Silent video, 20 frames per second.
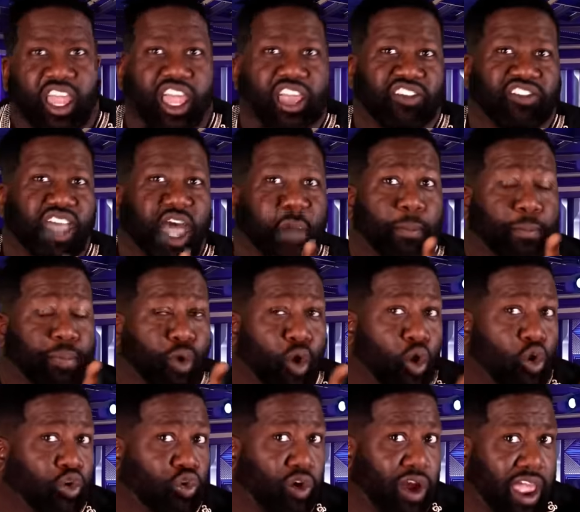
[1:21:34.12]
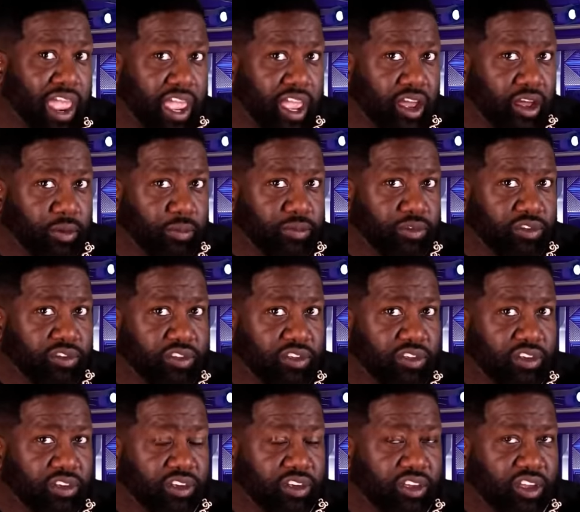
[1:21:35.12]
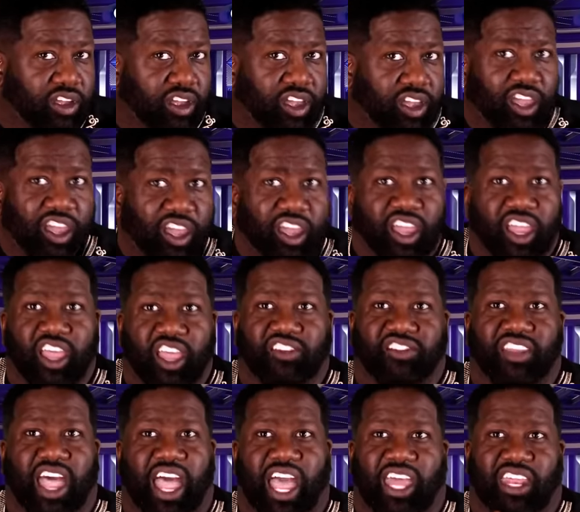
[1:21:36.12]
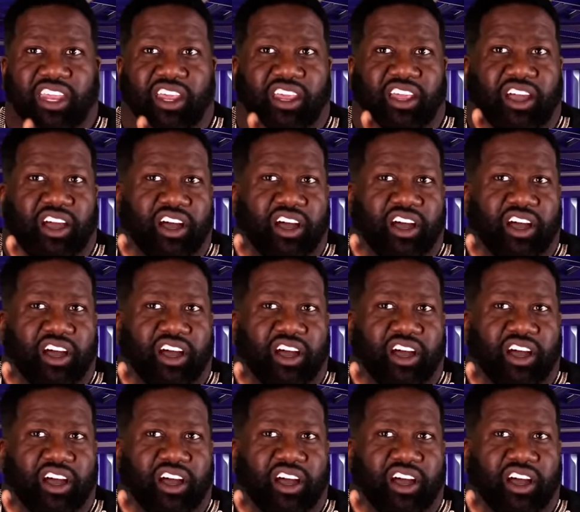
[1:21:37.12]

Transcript: It's not programs. It's not